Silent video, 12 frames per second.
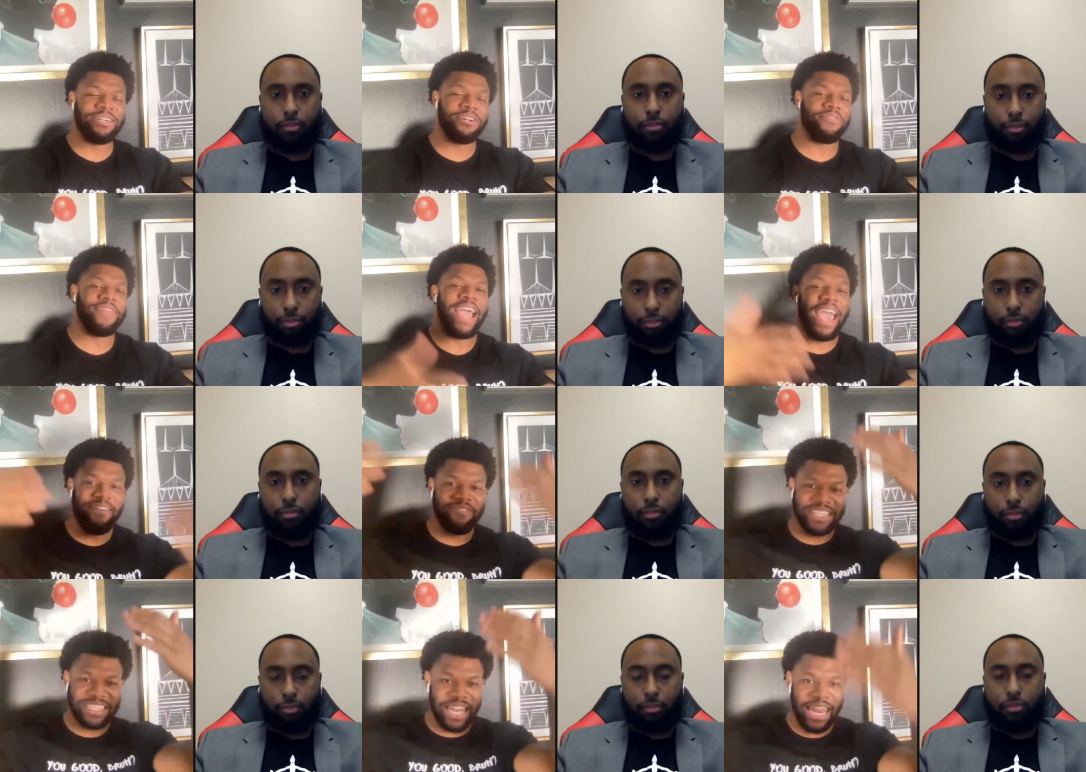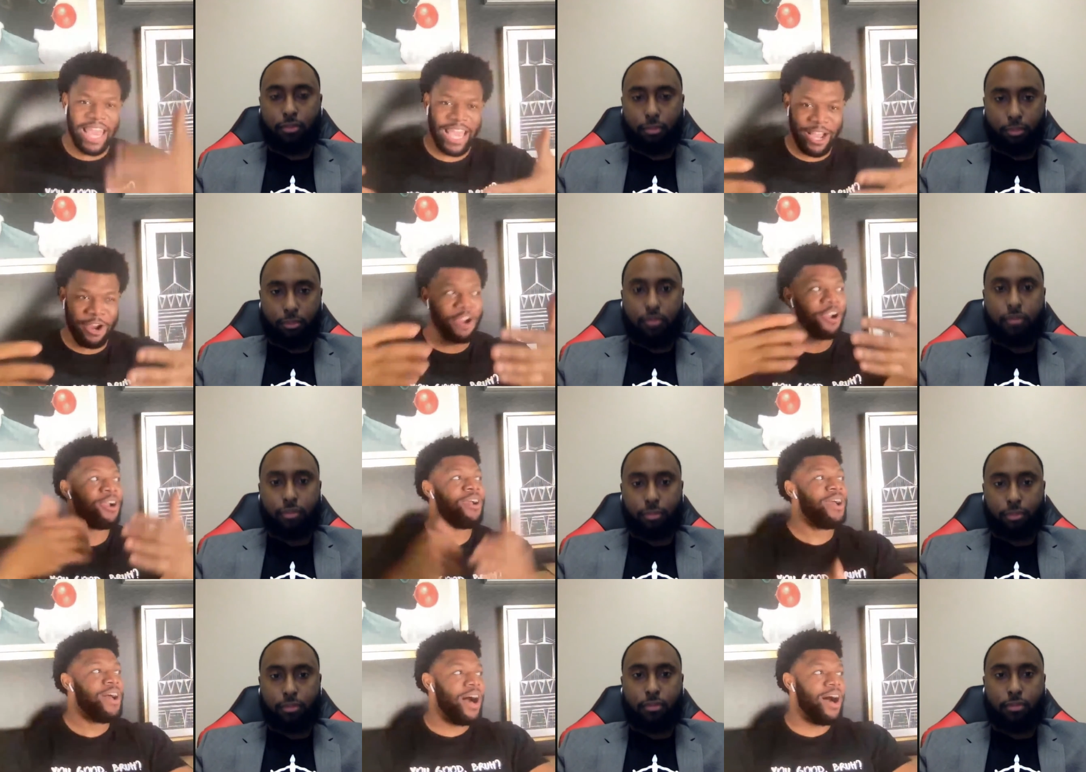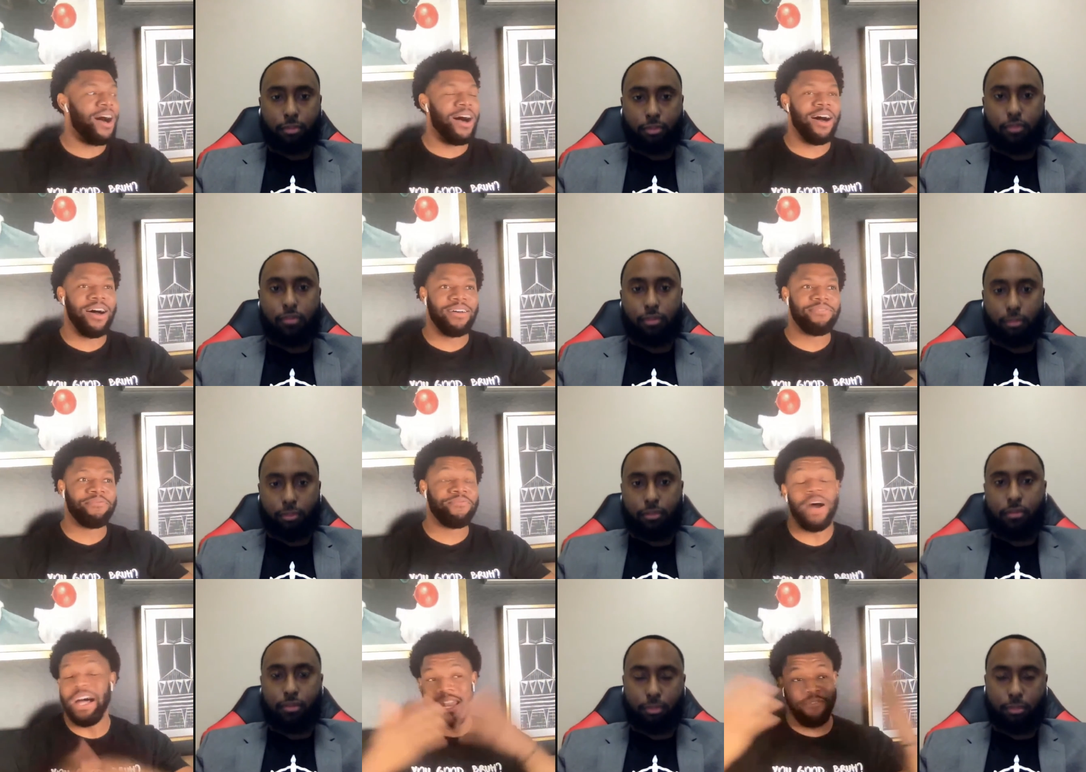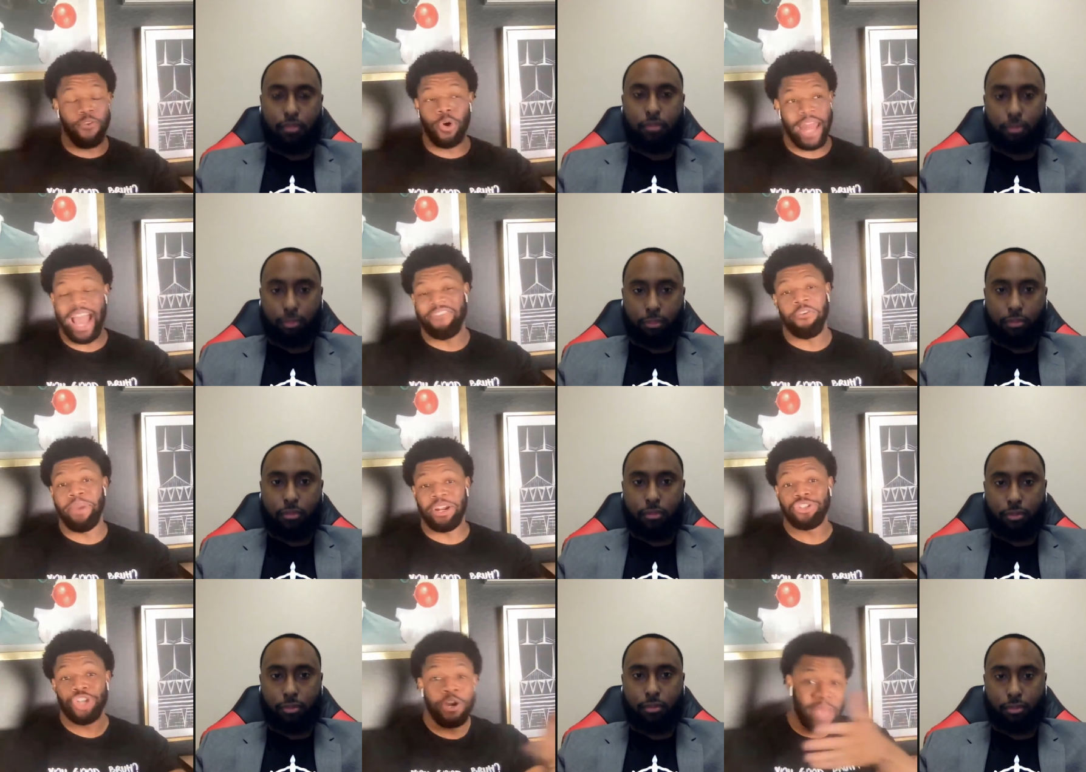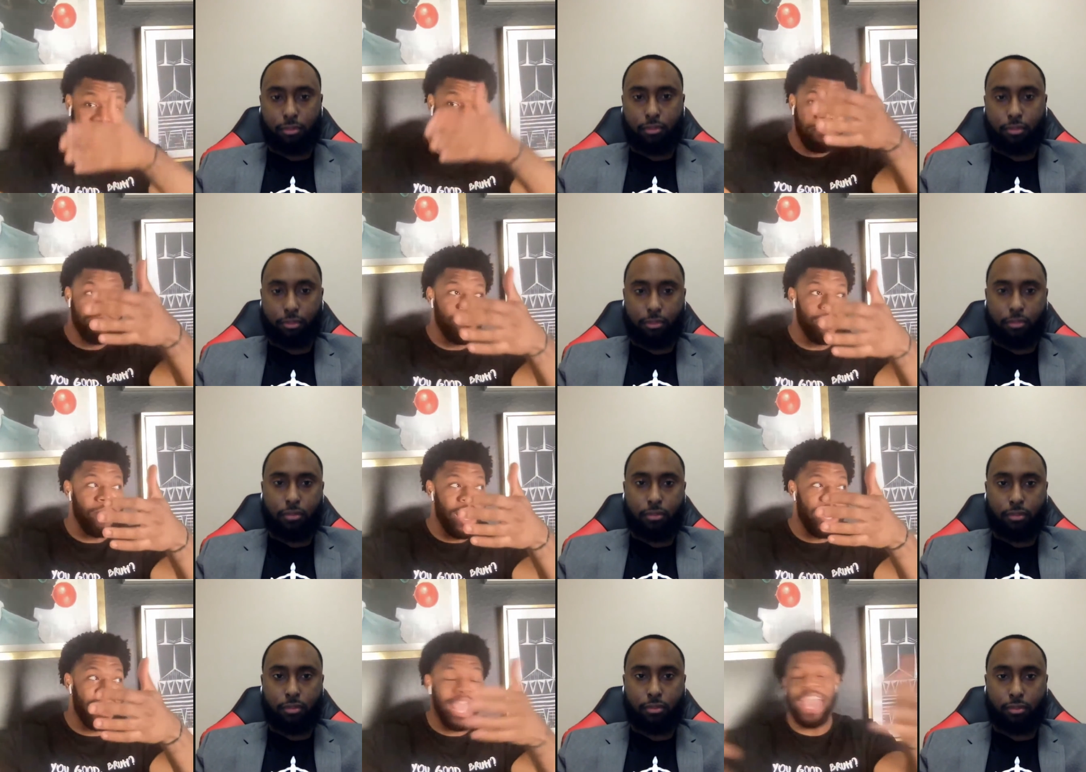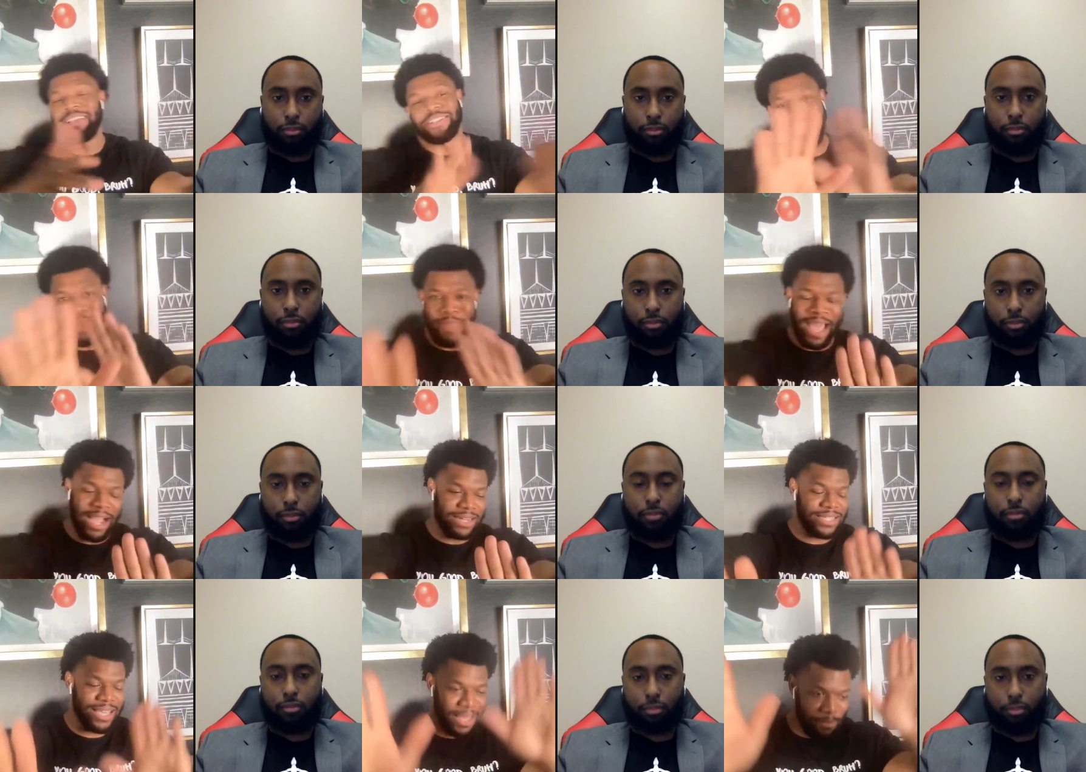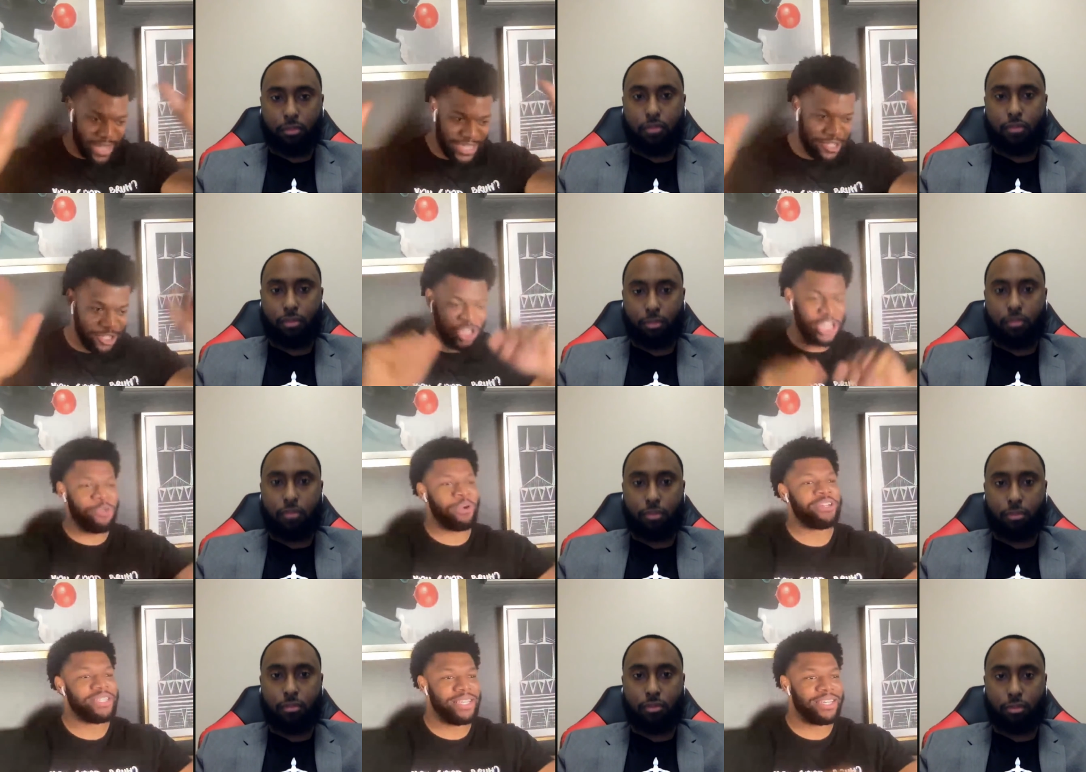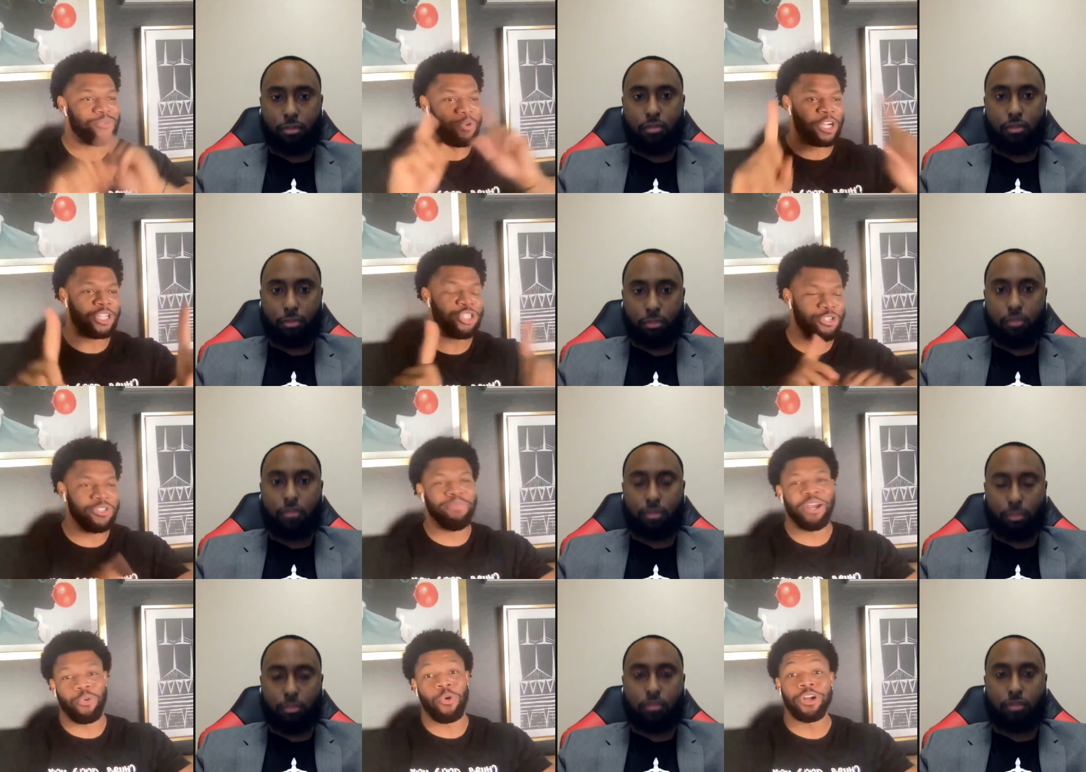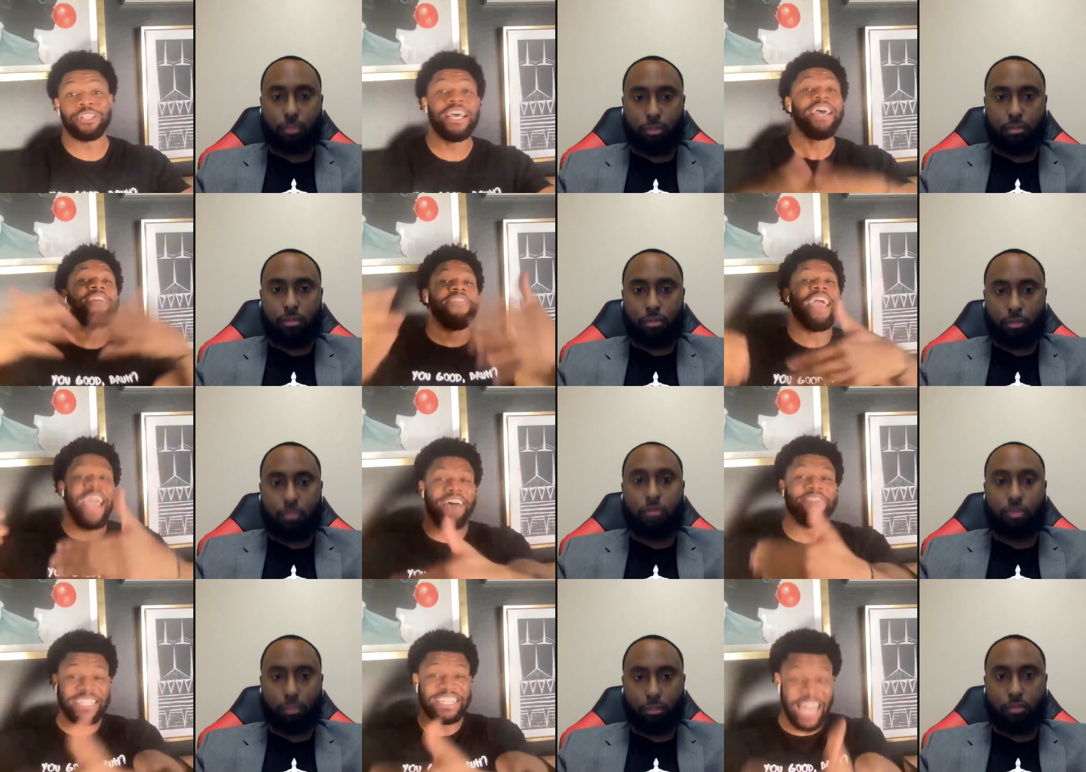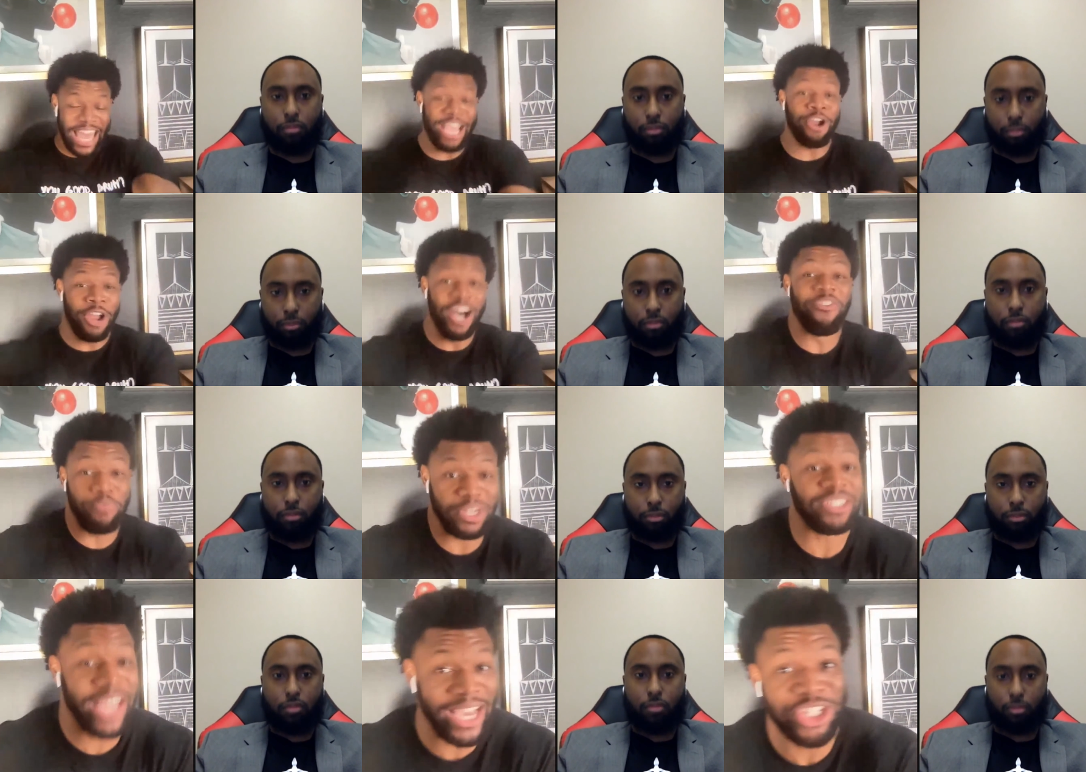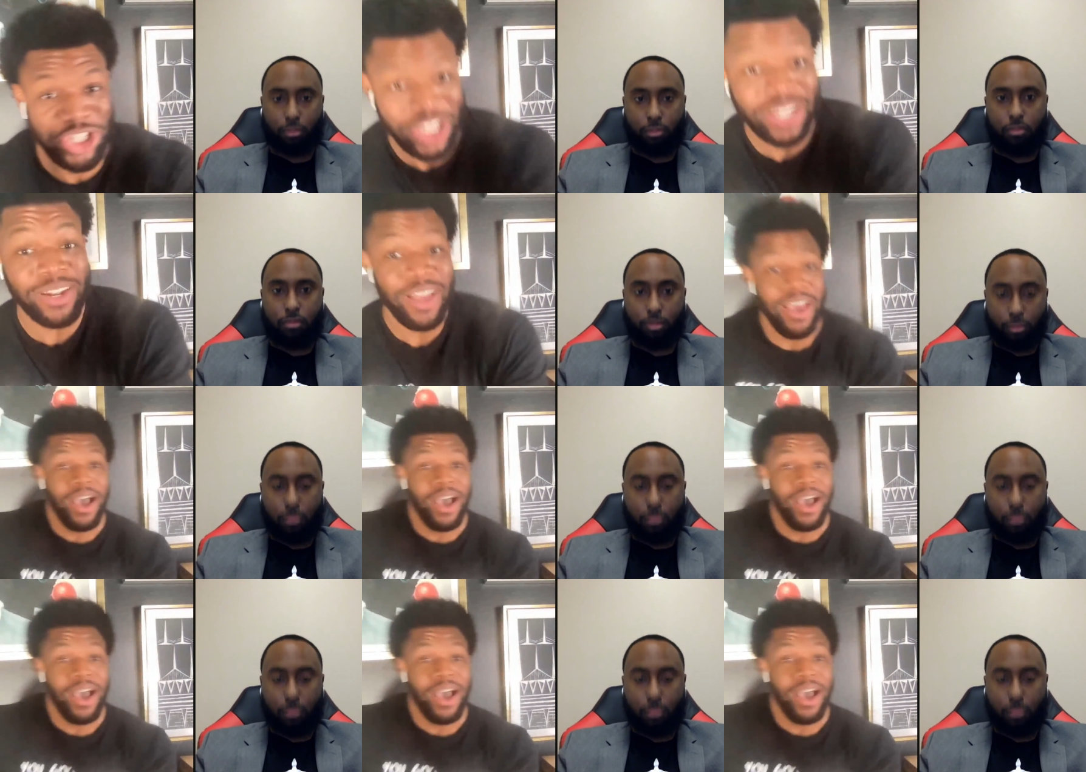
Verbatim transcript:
Speaker 1: still they have this layer, uh, for lack of a better term, a actually I'm not going to say that based on January 6th. We're going to choose better mm-hmm. words. They have this mm-hmm. layer of protection